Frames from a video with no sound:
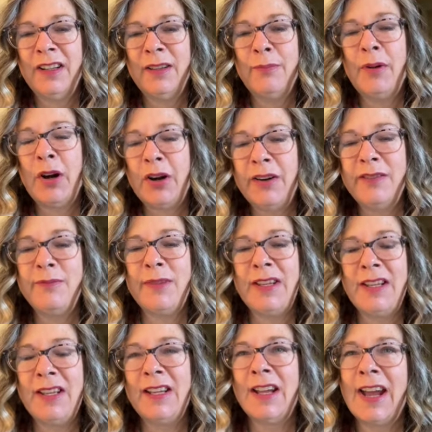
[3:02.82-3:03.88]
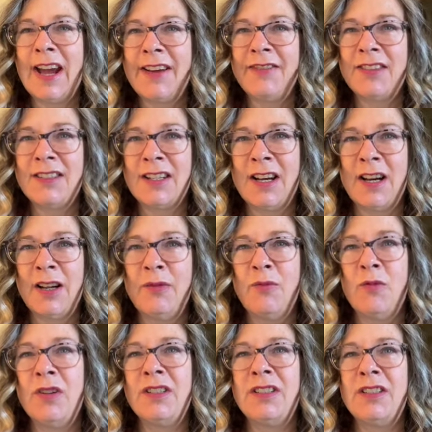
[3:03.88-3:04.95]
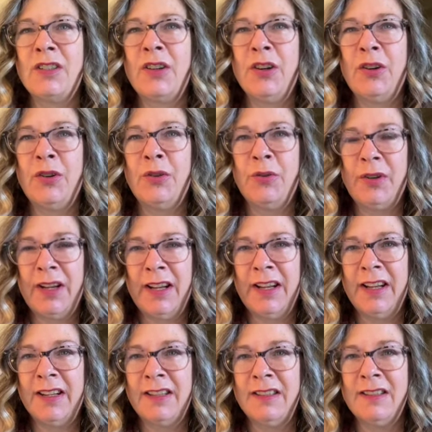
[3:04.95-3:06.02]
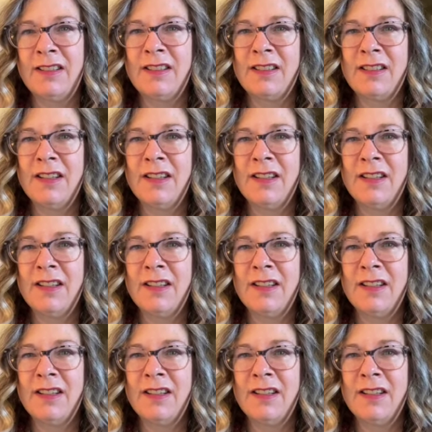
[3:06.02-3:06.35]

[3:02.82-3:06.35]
part of me half the time wants to go and